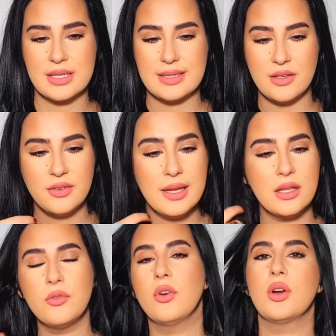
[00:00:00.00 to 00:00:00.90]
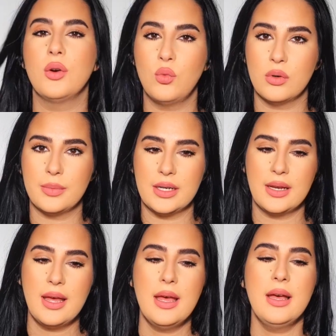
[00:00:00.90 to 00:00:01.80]
Because I feel like if you're a
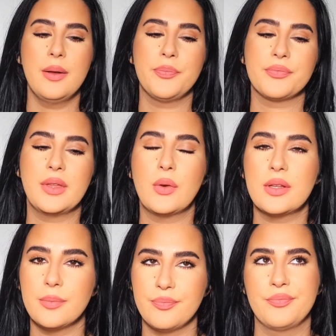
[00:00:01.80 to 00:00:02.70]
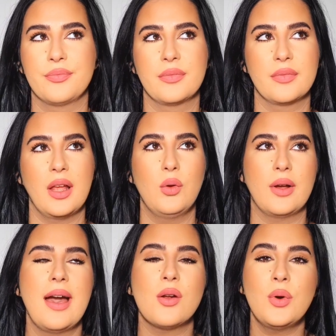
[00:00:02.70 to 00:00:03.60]
woman, now
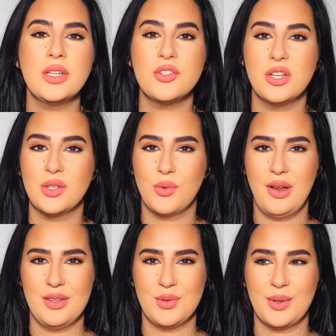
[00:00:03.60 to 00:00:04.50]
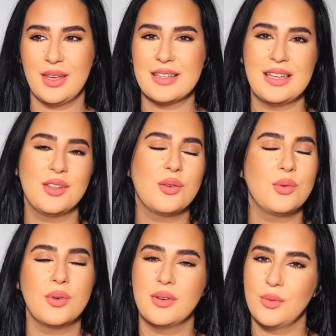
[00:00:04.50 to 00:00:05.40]
look, I don't want to generalize, okay, because I
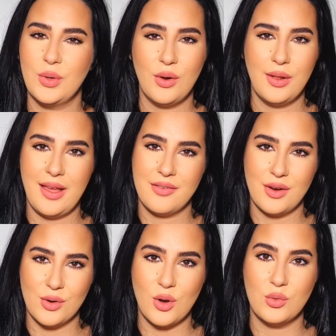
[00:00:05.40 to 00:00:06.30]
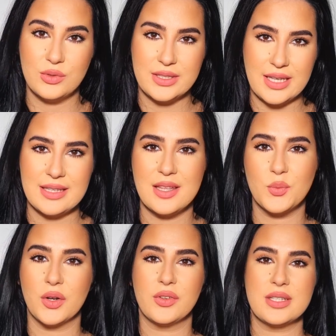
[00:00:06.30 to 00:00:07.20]
know we all have our own taste and
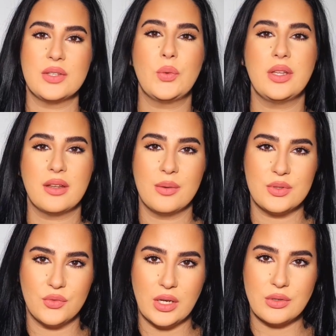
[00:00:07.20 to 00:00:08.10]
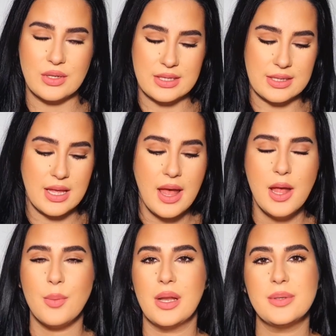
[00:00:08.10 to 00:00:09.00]
preferences when it comes to fragrances,
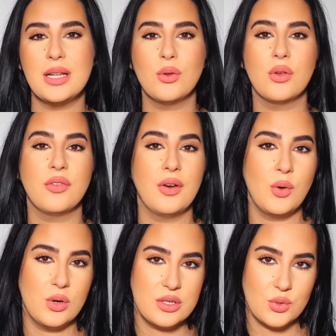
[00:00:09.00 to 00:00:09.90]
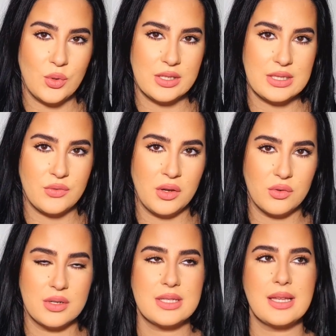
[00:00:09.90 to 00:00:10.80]
but I'm telling you, if I were to wear this
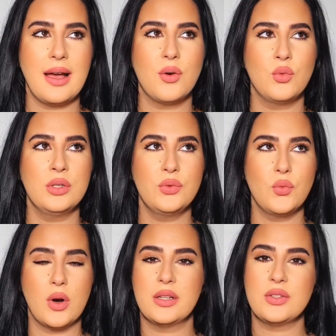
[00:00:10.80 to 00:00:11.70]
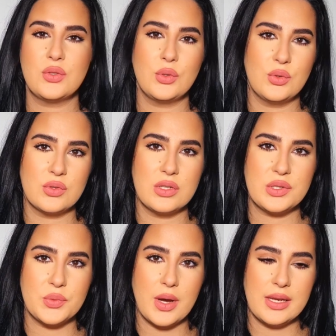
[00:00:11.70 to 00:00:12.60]
fragrance, I would want to use
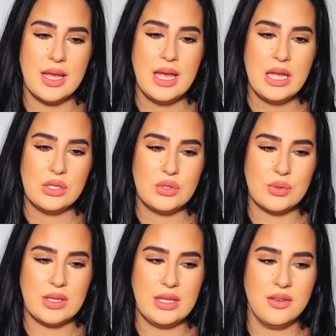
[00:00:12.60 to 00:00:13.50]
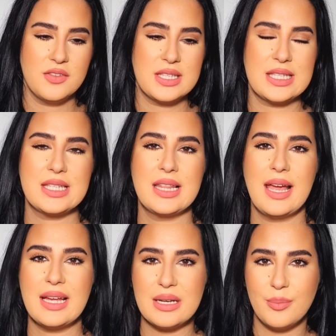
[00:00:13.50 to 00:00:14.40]
this one to give
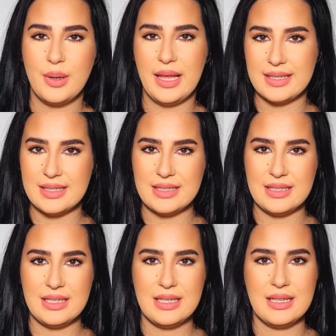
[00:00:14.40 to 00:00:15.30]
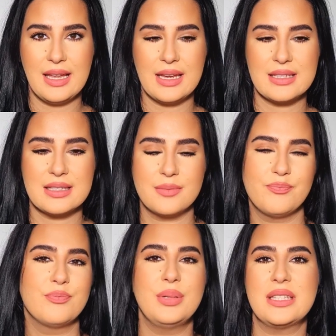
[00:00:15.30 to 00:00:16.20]
slight complexity, like
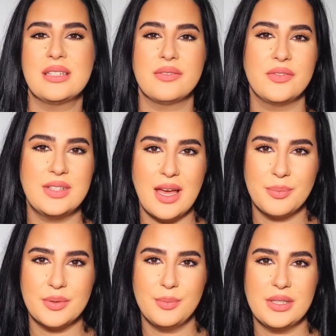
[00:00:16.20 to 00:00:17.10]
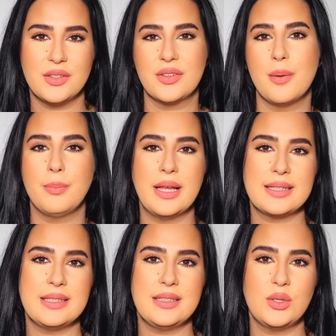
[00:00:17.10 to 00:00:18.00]
bits of depth, bit of
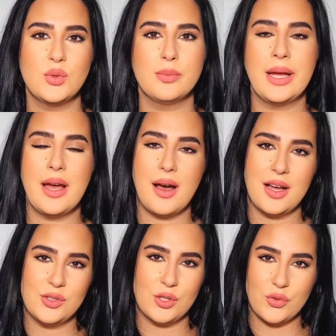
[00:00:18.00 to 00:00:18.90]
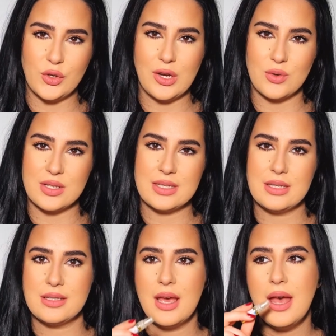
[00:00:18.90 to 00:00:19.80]
complexity to my other
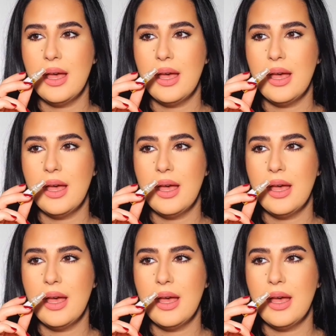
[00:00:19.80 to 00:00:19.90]
fragrances.